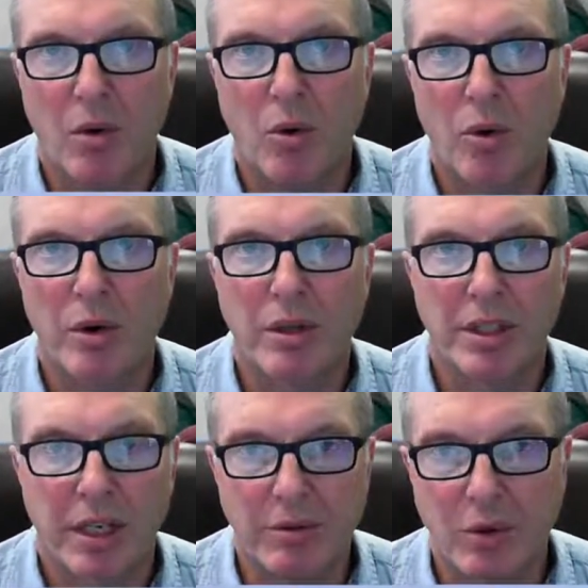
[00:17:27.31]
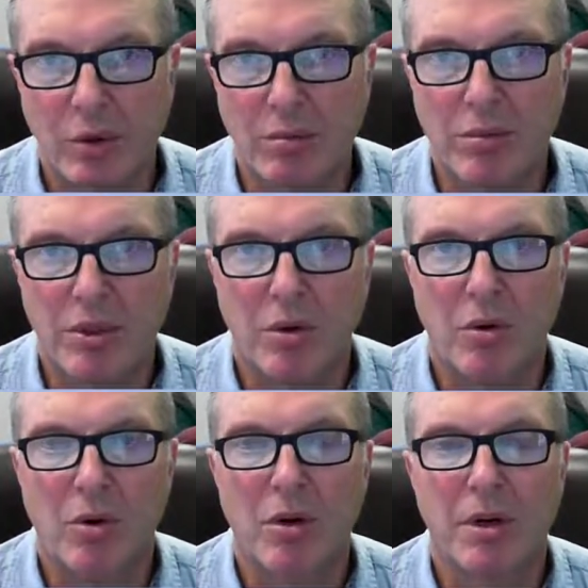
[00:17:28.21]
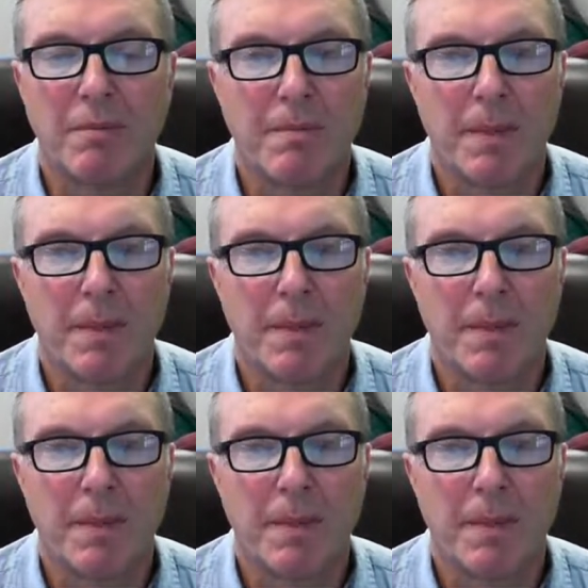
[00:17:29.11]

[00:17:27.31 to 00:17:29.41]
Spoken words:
or townhomes, or